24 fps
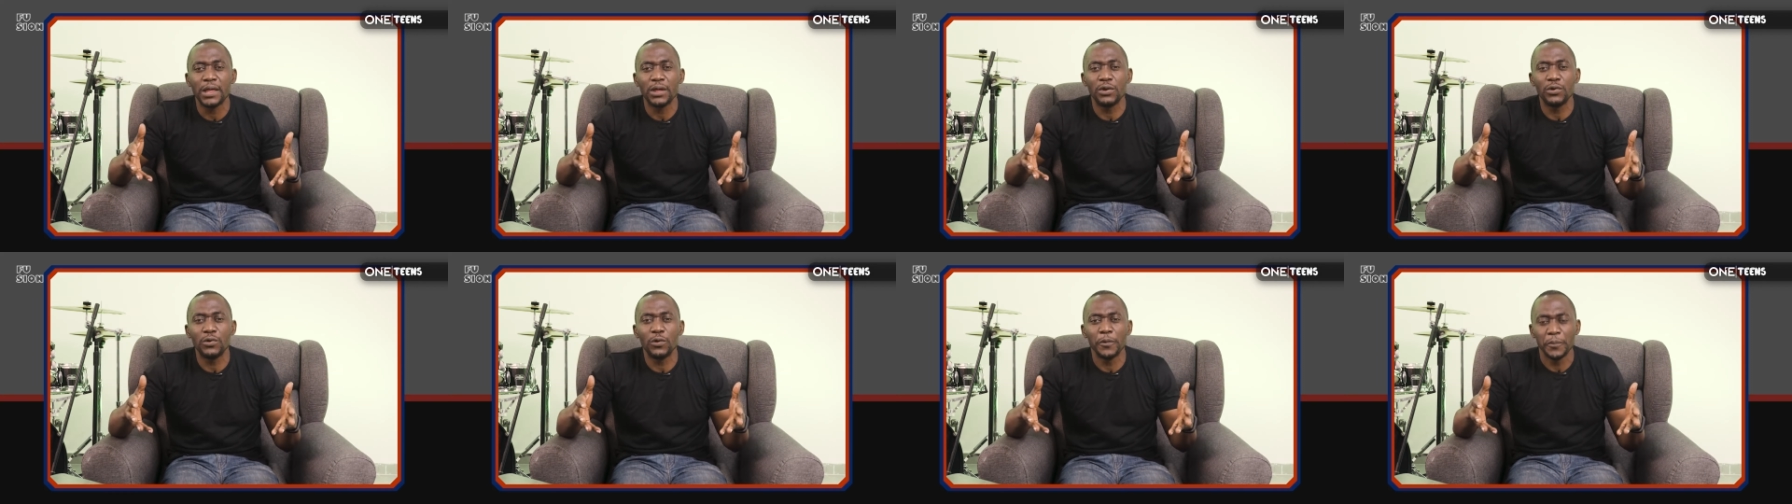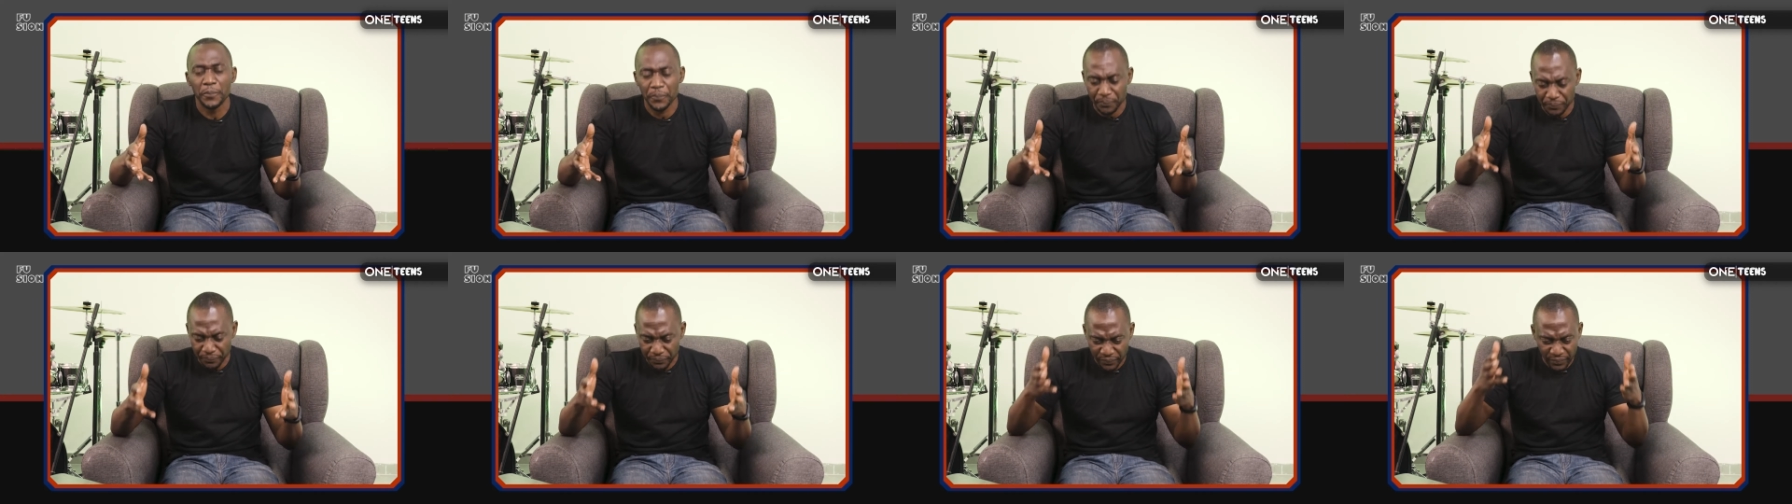You
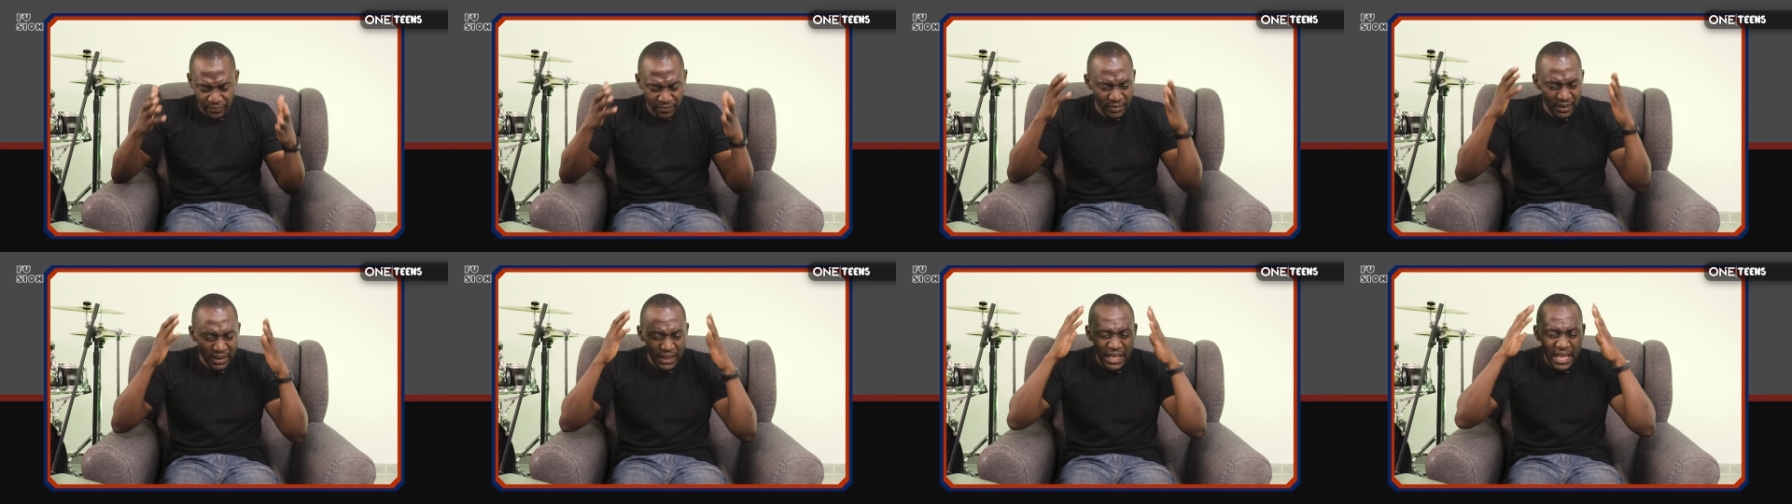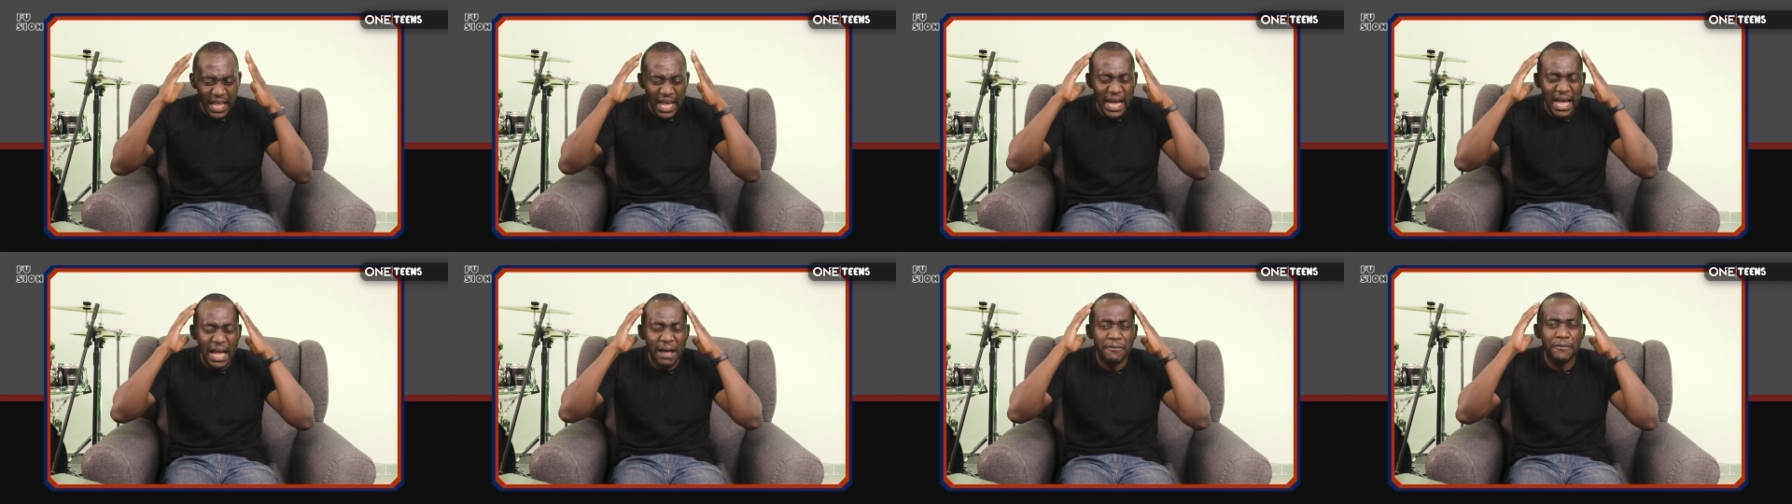know,
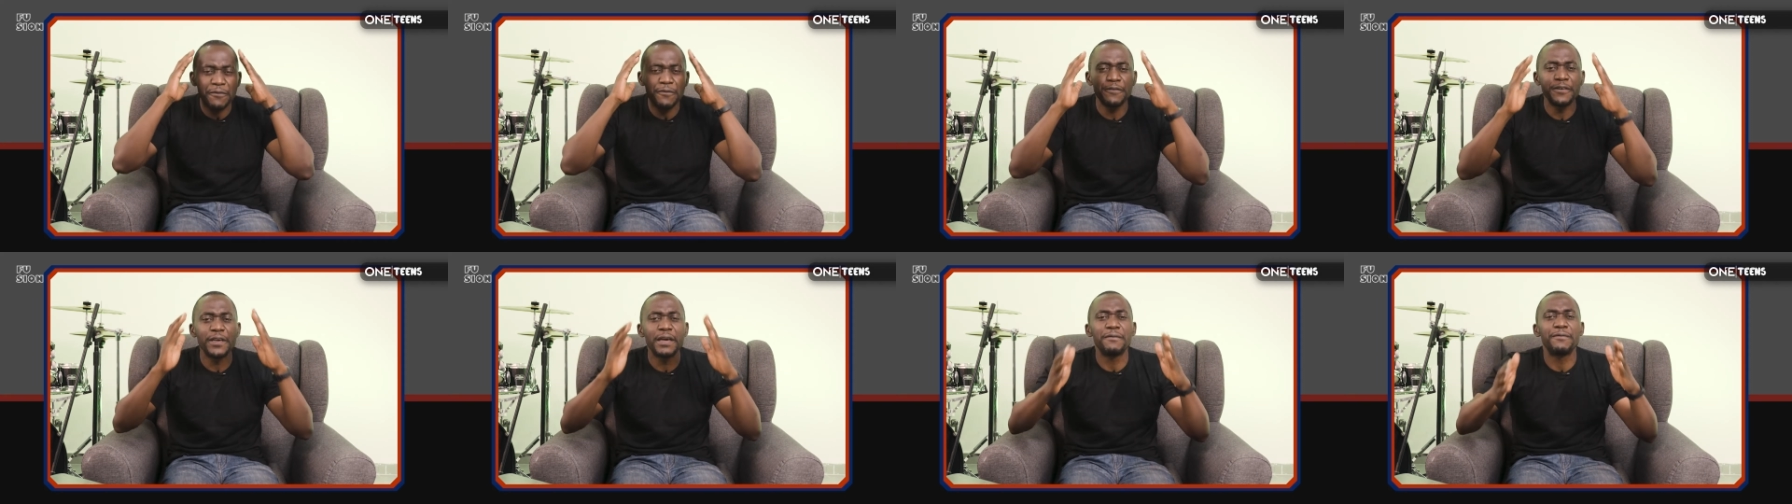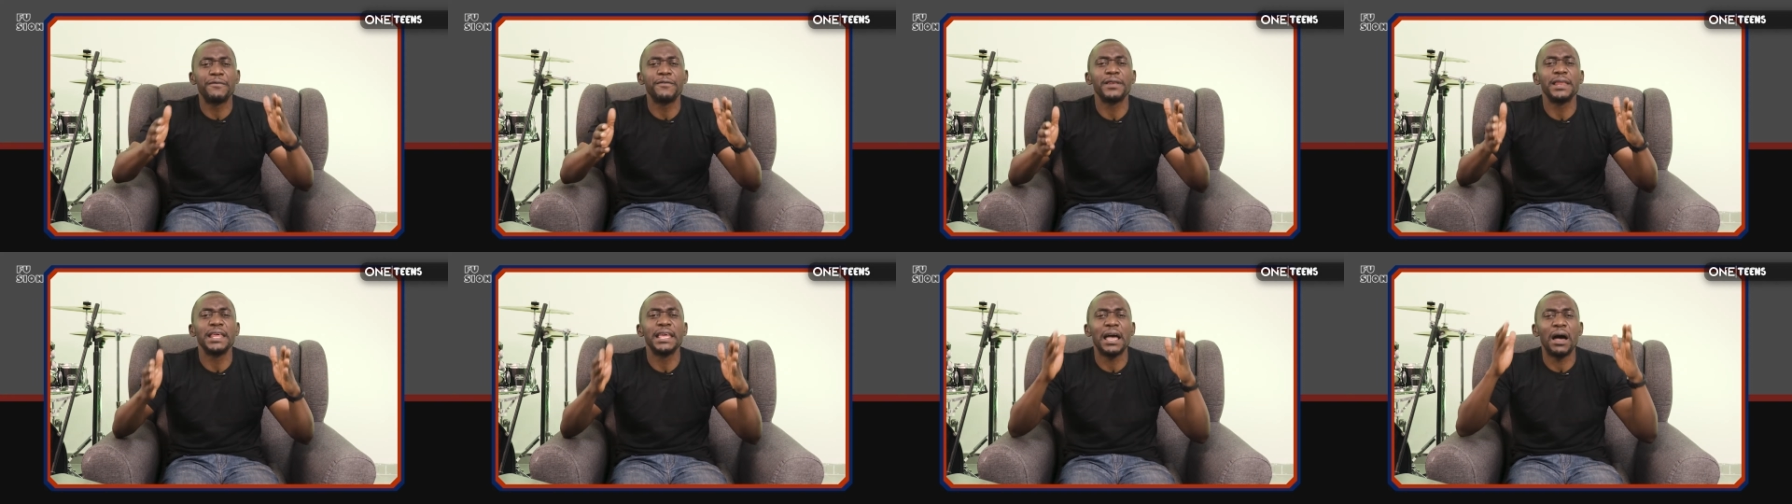I am
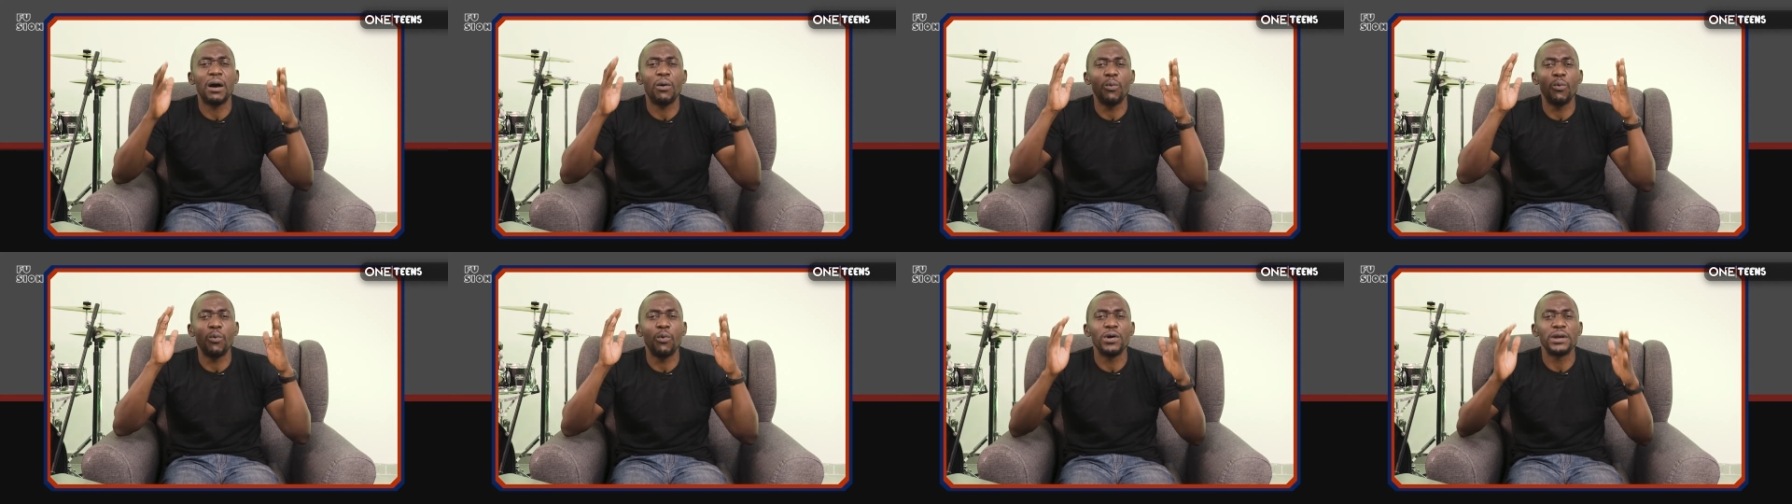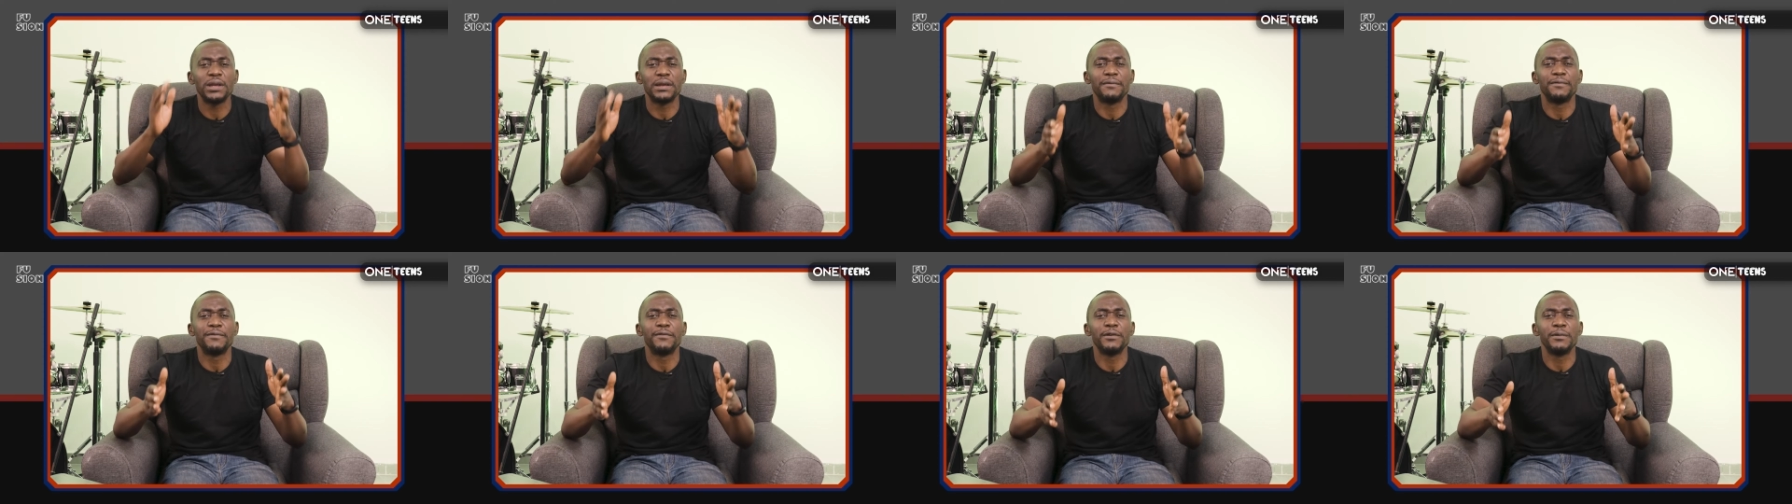fearfully and
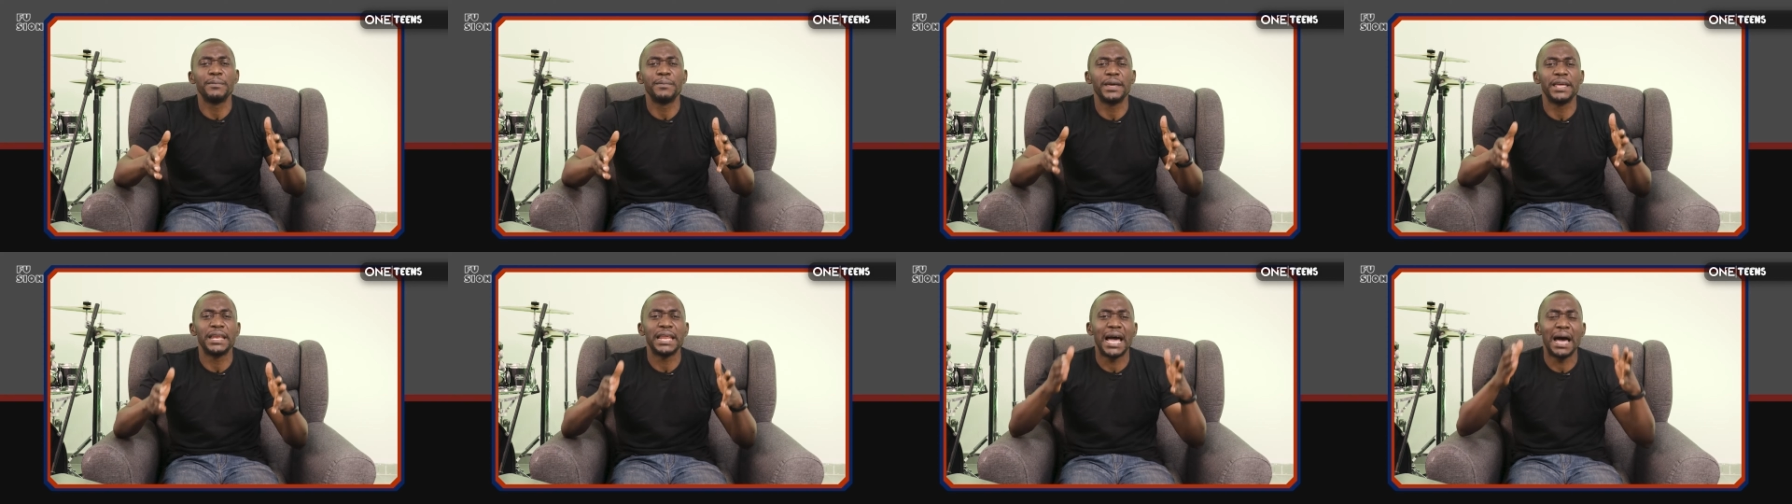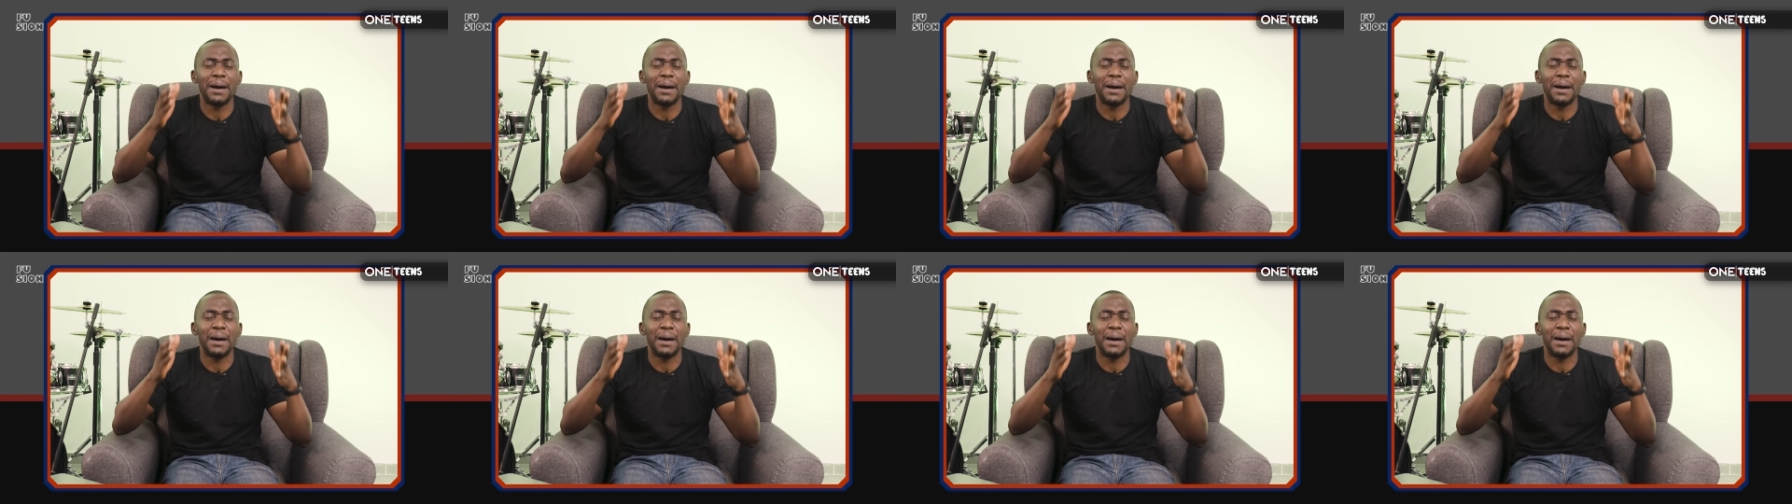wonderfully made.